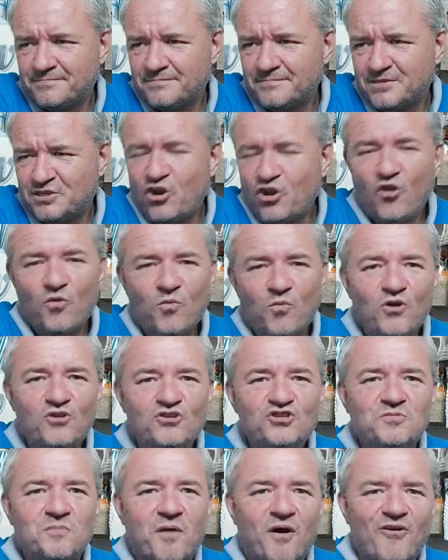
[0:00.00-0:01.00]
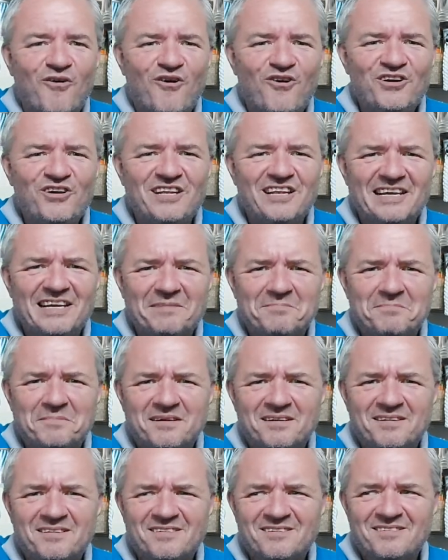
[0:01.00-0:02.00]
You're not at work tomorrow, are you, Liam?
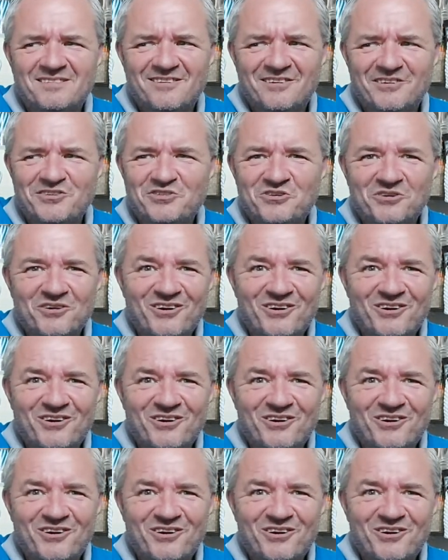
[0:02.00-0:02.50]
You should